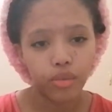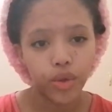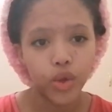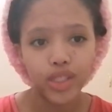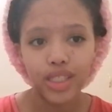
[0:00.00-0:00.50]

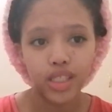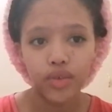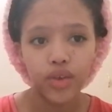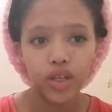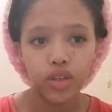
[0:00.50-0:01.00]
Because it's
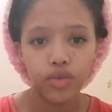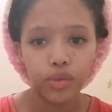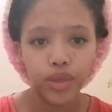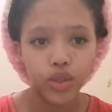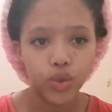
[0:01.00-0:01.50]
difficult for
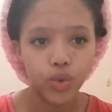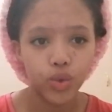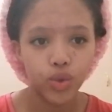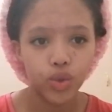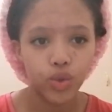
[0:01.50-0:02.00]
me
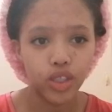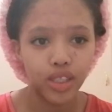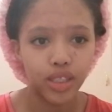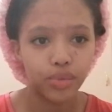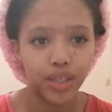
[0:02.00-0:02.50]
to to
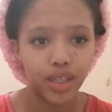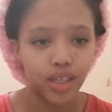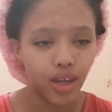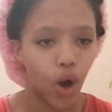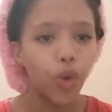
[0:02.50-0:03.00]
just
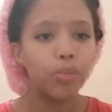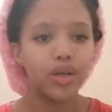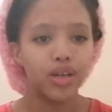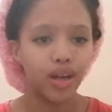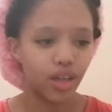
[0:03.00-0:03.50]
be
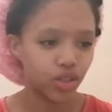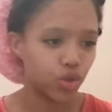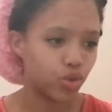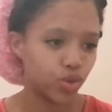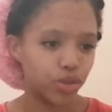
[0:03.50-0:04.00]
open and
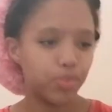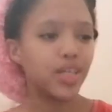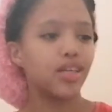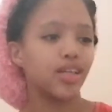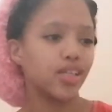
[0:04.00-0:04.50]
to
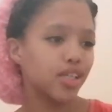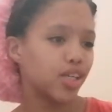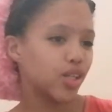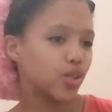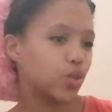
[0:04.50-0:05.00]
speak
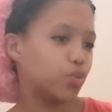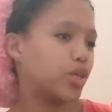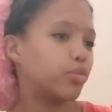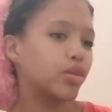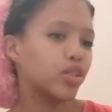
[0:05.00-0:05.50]
to
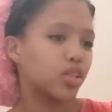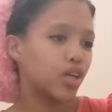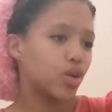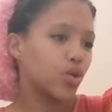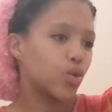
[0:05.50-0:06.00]
people
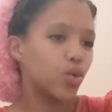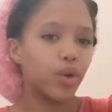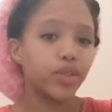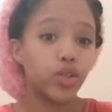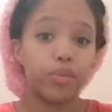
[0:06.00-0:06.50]
who
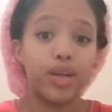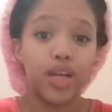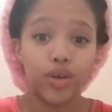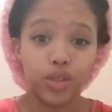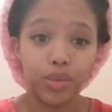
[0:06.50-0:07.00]
I was not
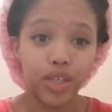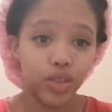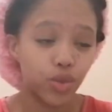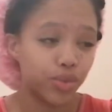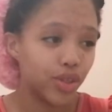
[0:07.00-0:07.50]
planning on
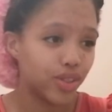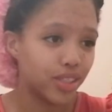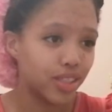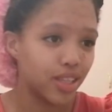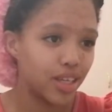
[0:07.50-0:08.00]
speaking to
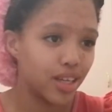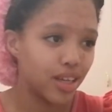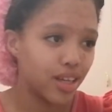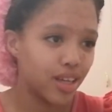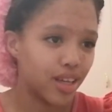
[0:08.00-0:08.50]
because
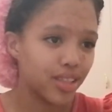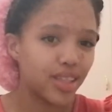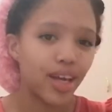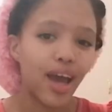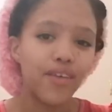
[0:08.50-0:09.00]
it's
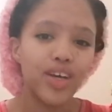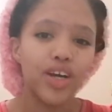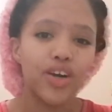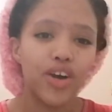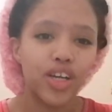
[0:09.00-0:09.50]
like having
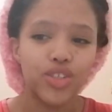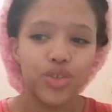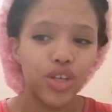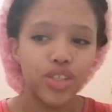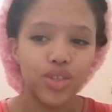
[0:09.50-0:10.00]
a crush.
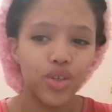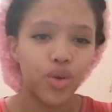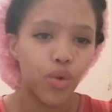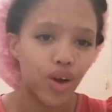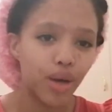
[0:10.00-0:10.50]
You're not just going
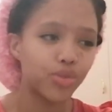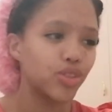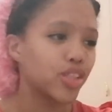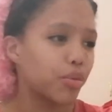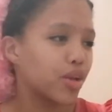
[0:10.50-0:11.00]
to walk up to
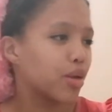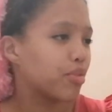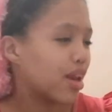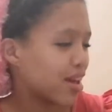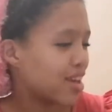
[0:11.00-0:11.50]
somebody and
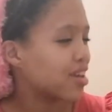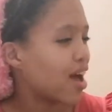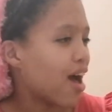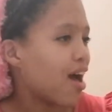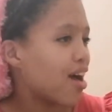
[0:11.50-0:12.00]
be like, "Yeah.